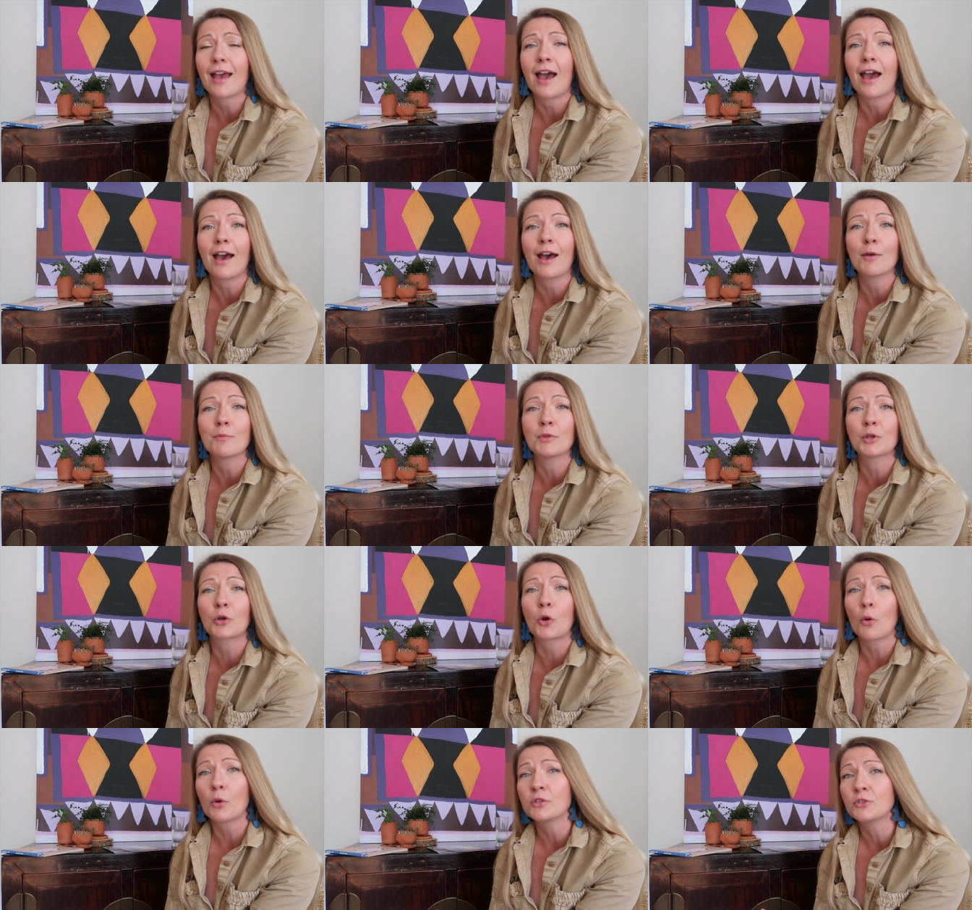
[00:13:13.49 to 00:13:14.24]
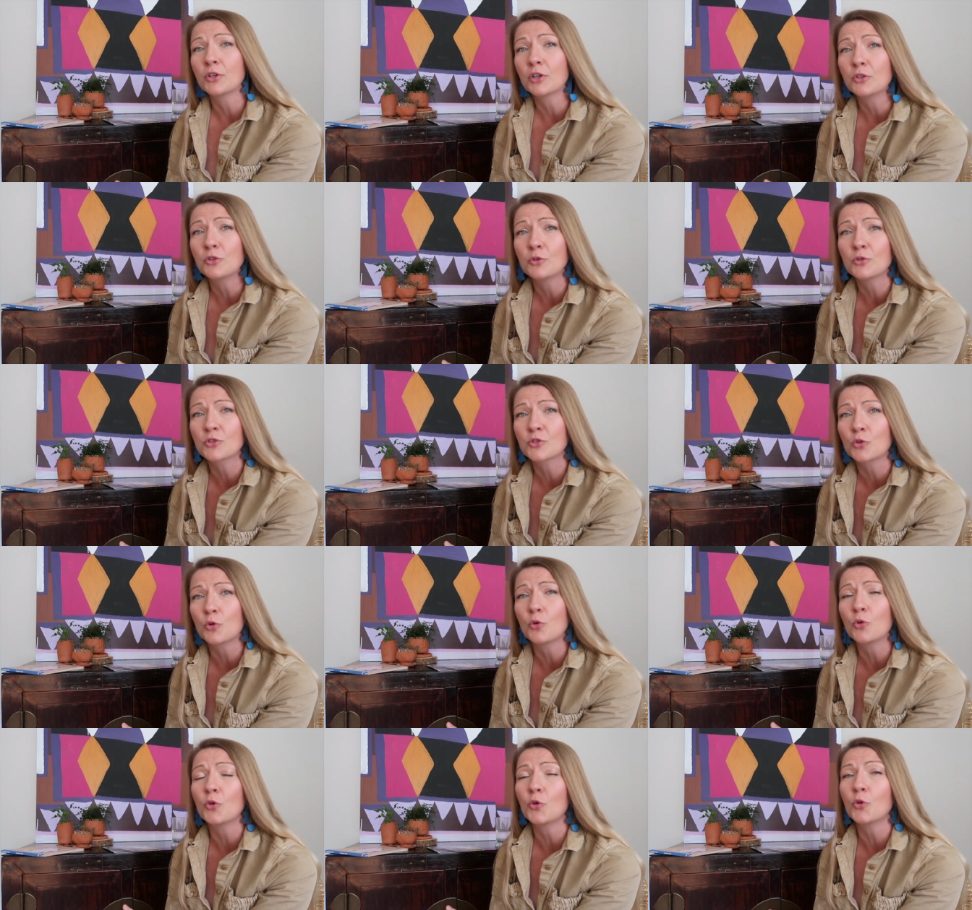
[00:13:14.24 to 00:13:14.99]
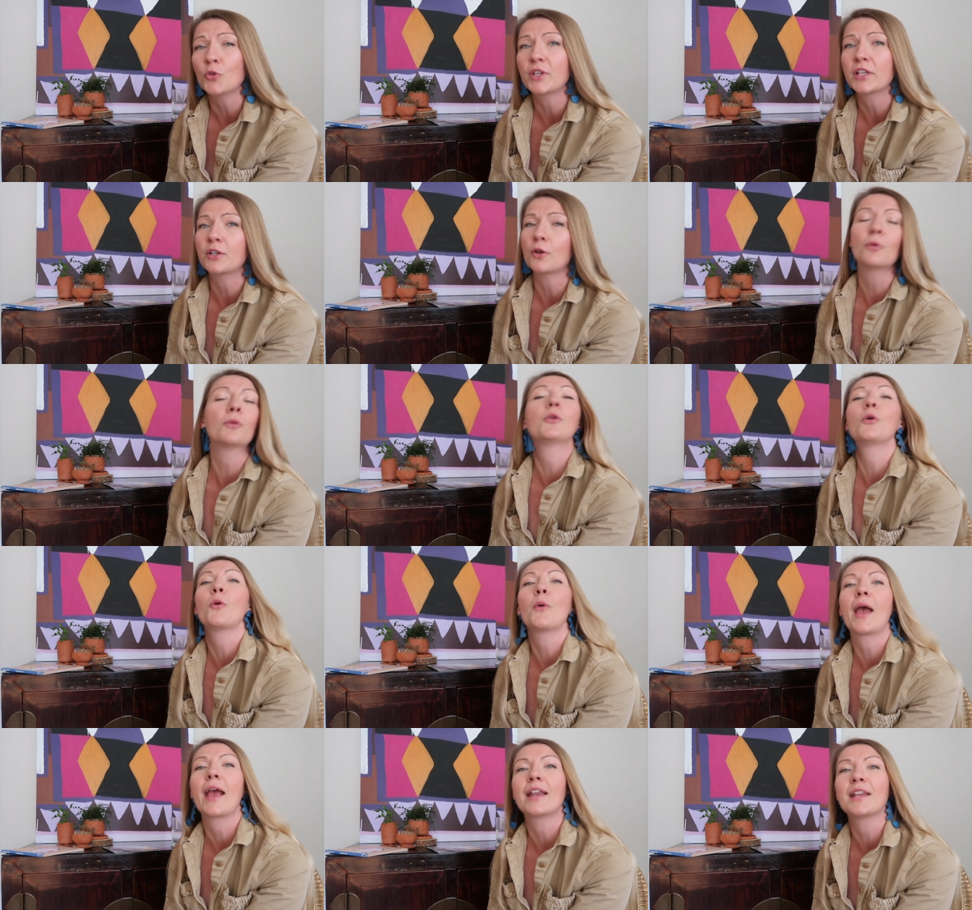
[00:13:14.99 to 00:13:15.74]
they're going to a new school, they don't
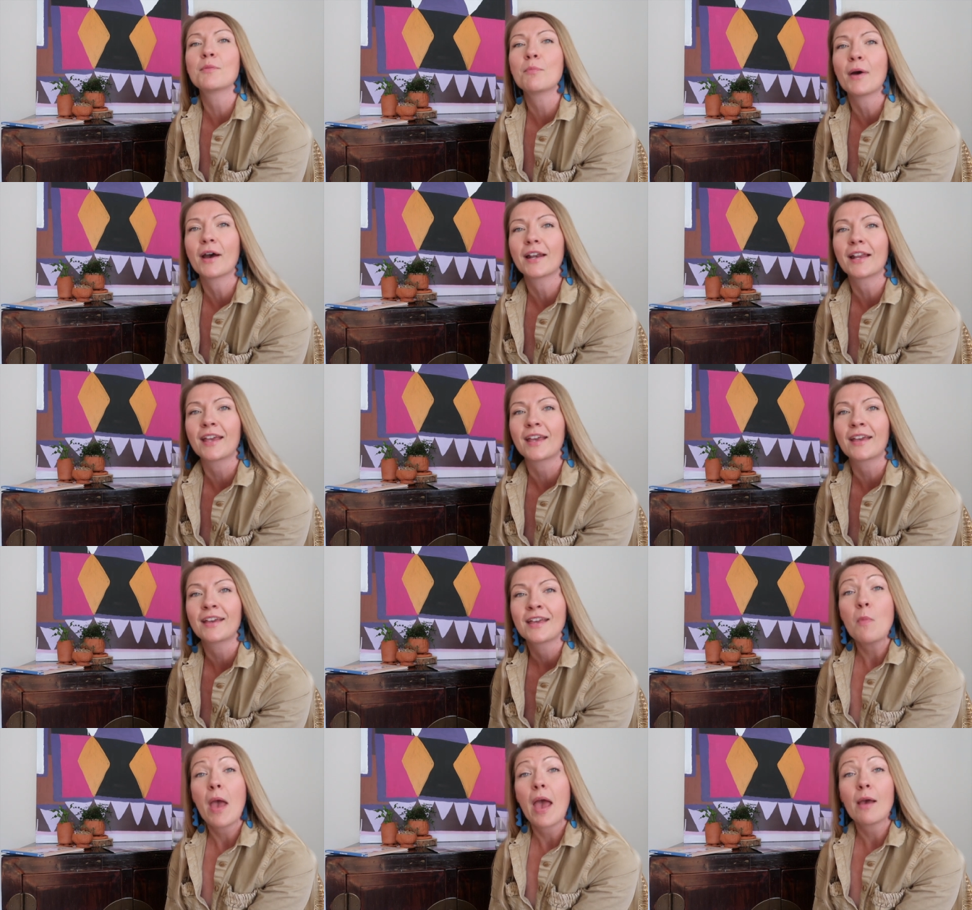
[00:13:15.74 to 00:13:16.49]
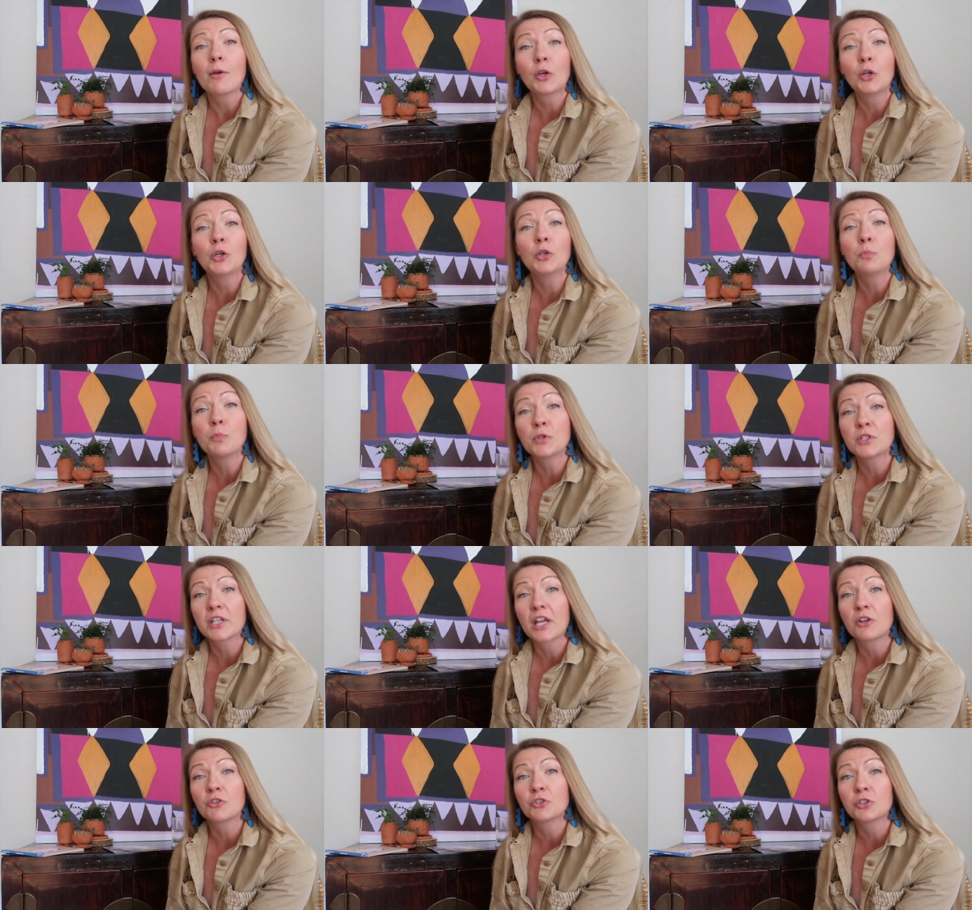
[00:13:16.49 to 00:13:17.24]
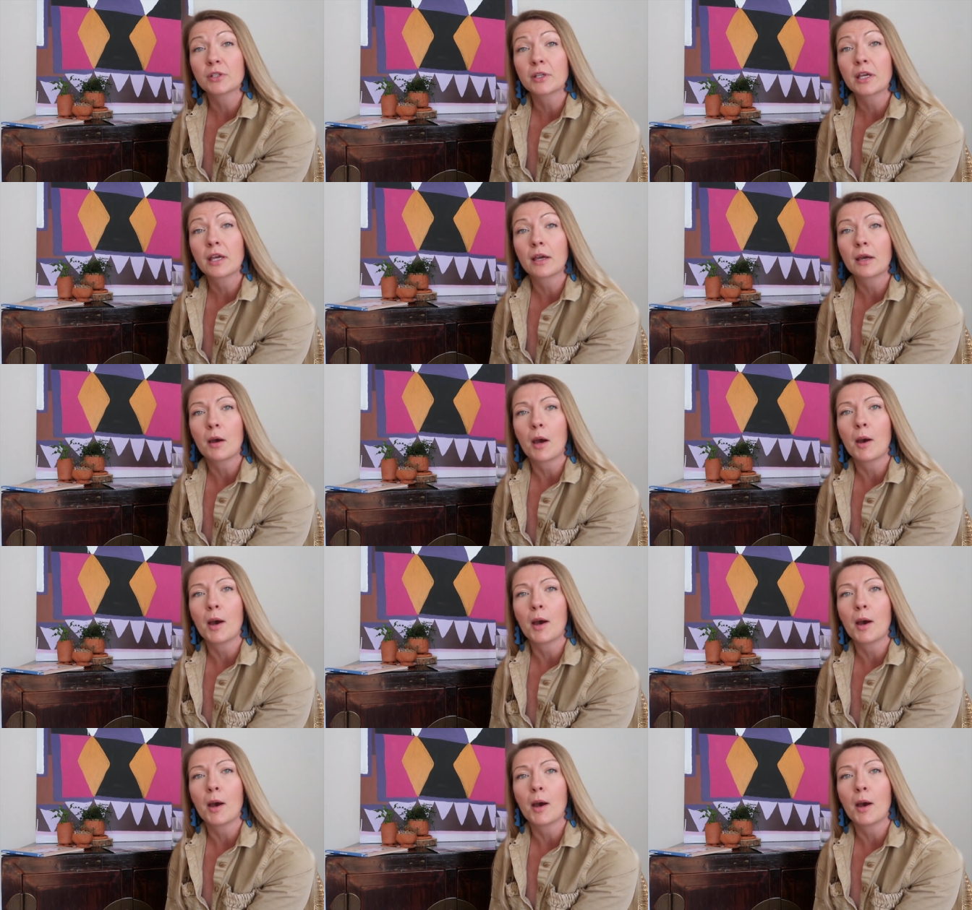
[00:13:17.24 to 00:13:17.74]
know anybody. It could potentially